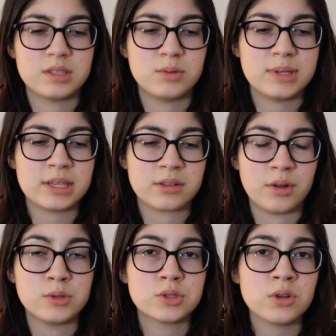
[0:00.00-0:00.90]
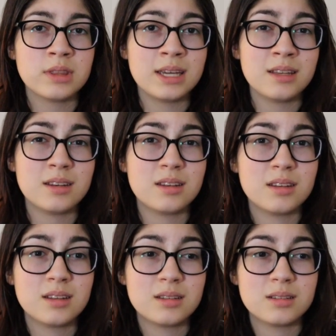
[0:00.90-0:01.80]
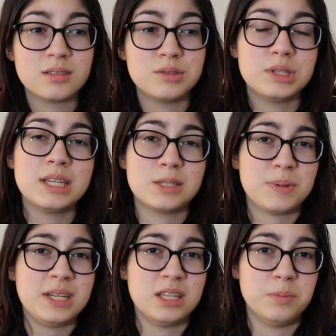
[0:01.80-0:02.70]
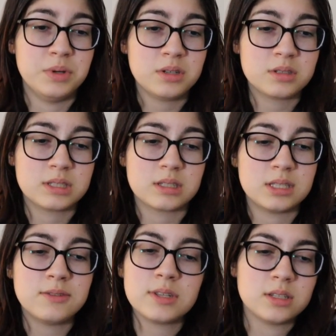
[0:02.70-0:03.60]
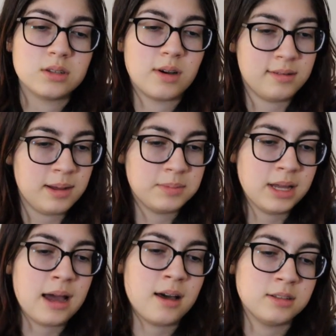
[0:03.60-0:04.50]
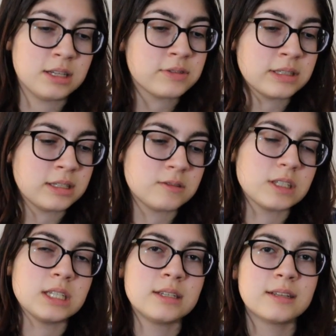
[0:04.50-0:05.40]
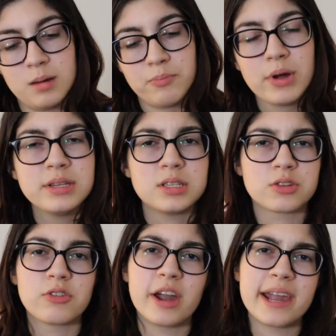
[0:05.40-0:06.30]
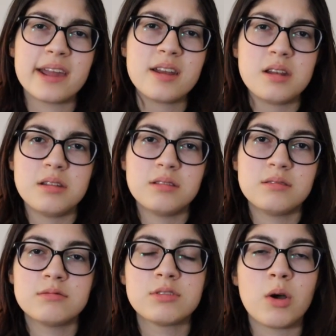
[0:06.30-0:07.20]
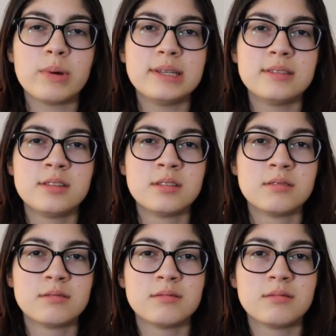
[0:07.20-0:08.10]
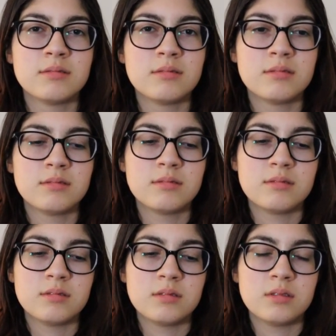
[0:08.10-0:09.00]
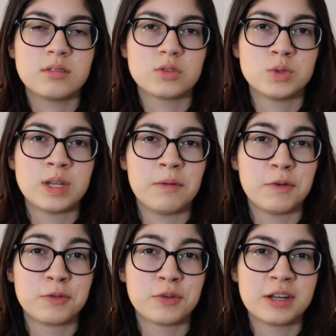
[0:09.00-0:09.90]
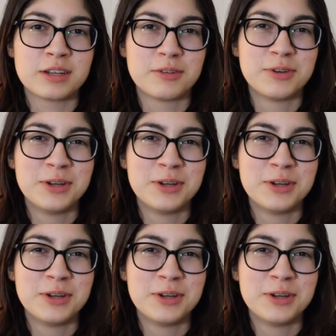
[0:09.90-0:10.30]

do we get closure on that? Do they explain in the books? Because if they do, I'm, I'll definitely read. Brenda's great. So is Gustavo Fring of